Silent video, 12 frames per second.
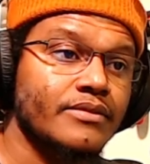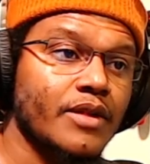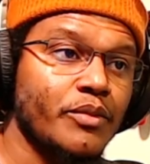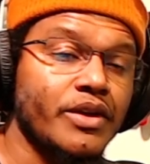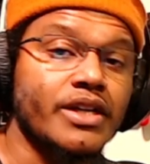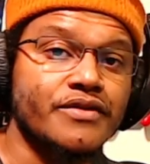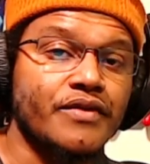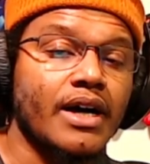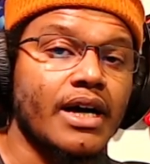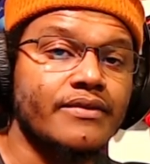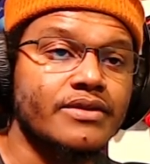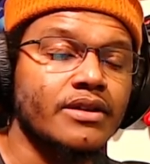PS5.
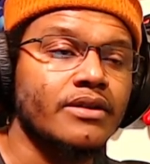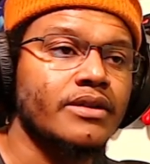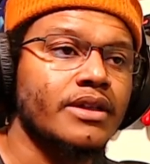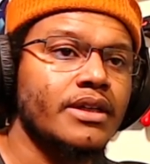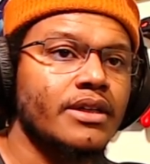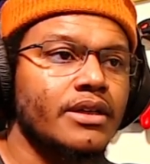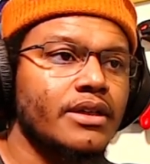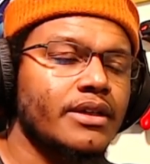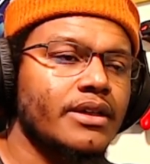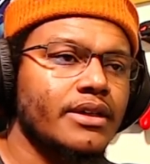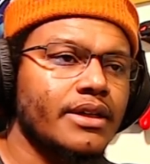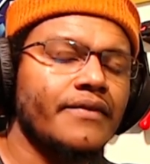So
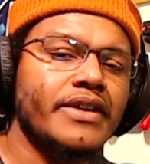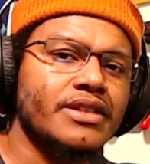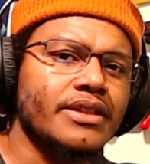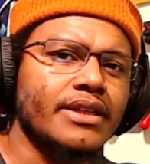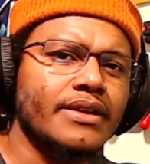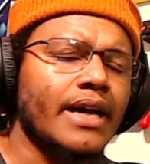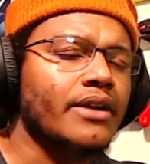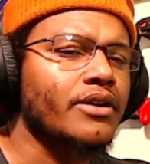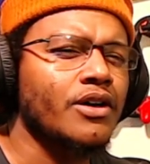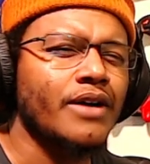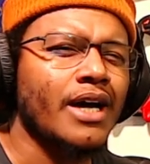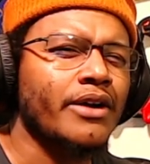eventually, I don't
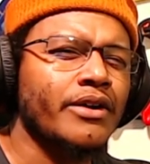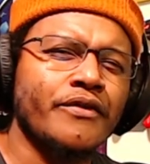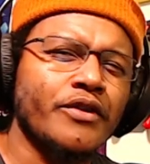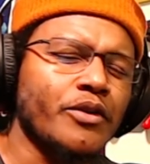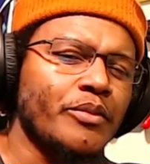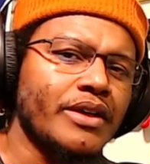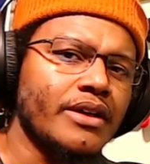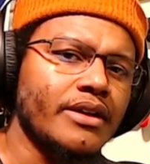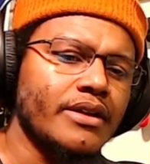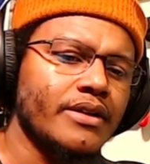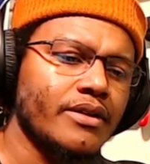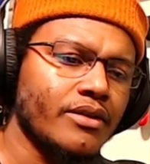know if it'll be
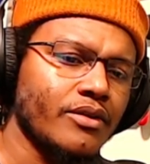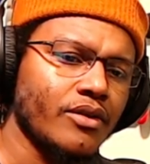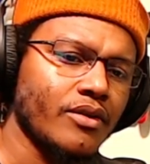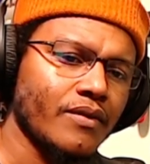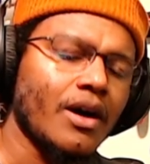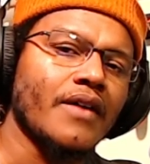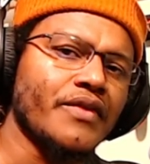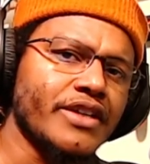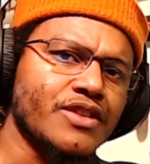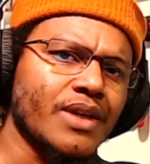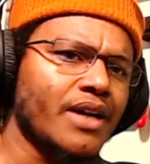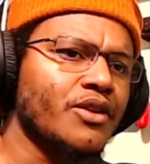on this
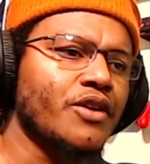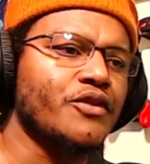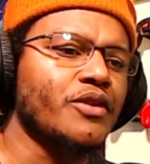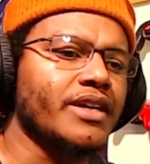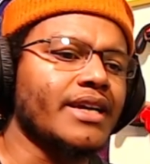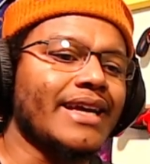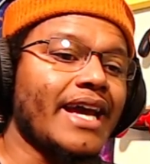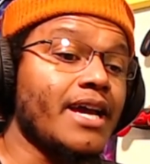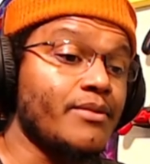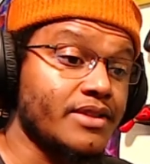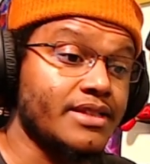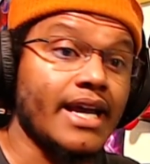one. I don't know if you'll get
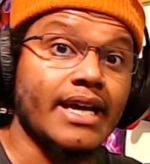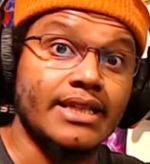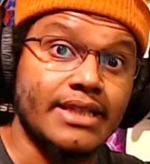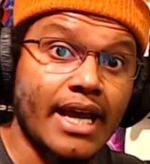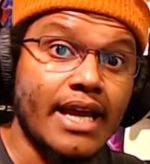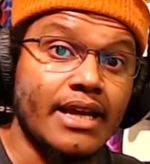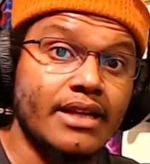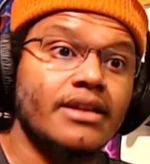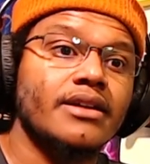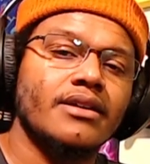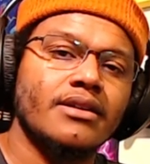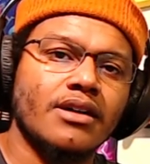games day and date
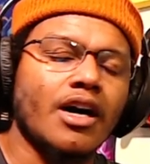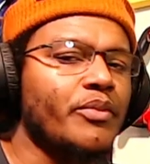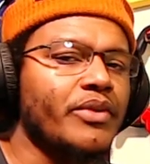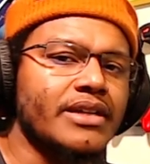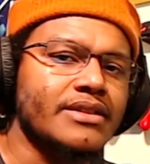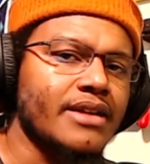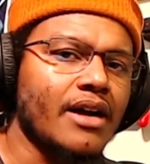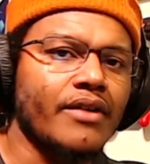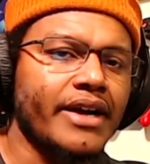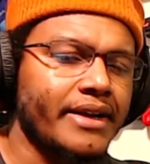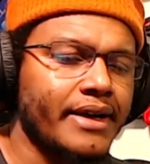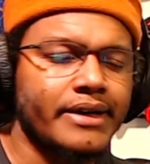on PS Now right
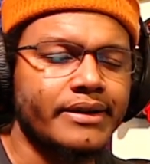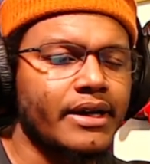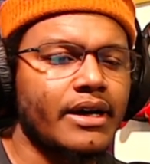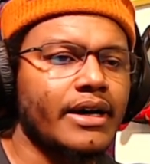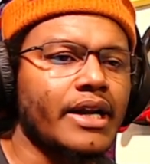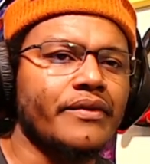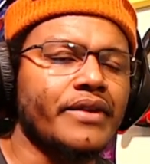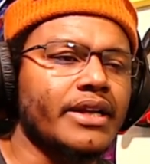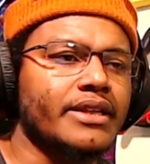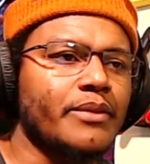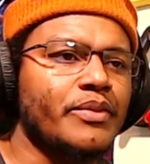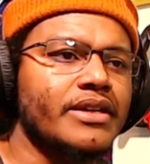now. No, I don't think
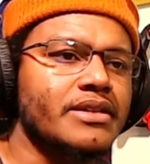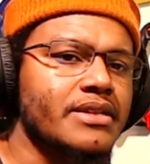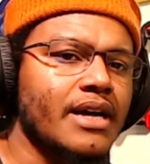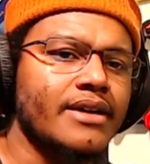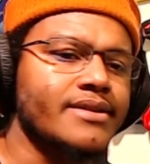that PS Now is